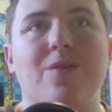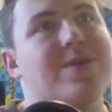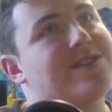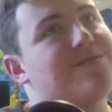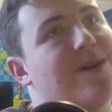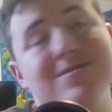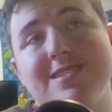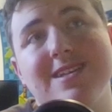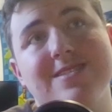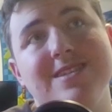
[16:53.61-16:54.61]
which
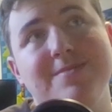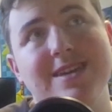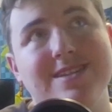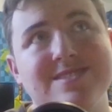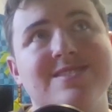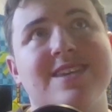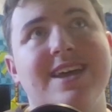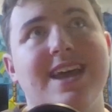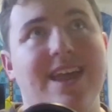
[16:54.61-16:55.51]
most likely means,